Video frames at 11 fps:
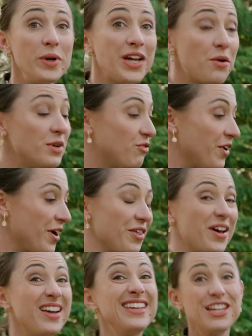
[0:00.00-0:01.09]
we go any
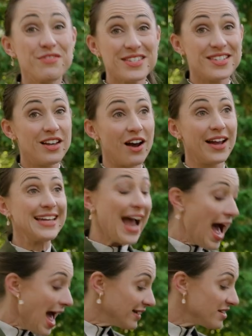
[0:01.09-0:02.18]
further, give us a like
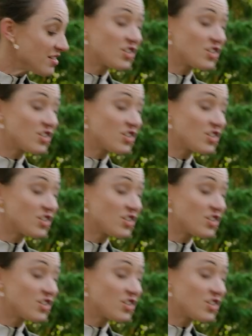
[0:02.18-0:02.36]
and